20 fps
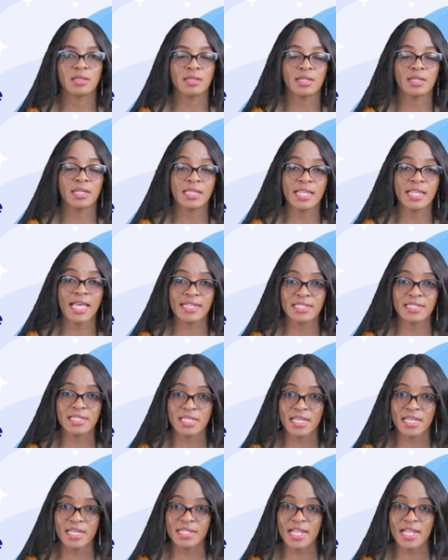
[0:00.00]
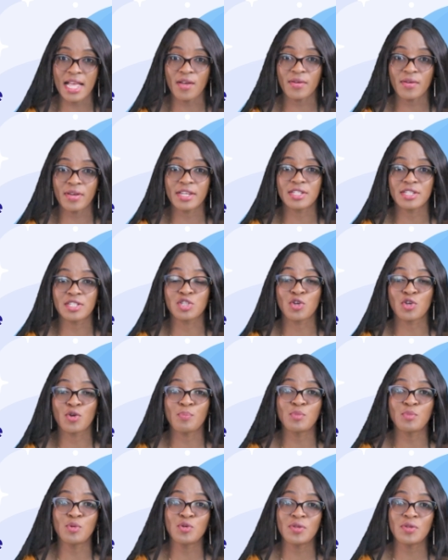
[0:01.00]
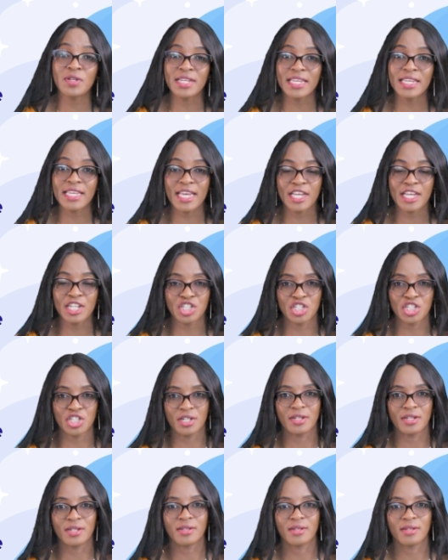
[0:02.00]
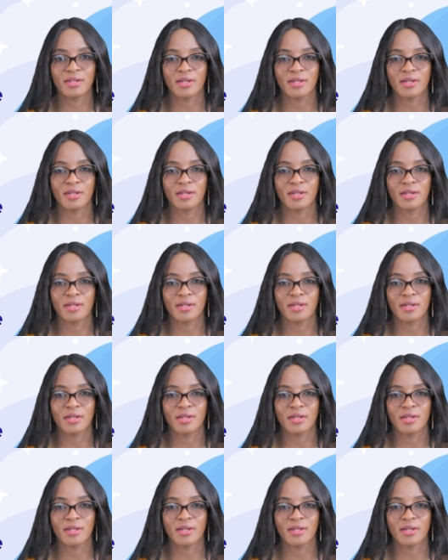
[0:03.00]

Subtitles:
The next thing now is communication,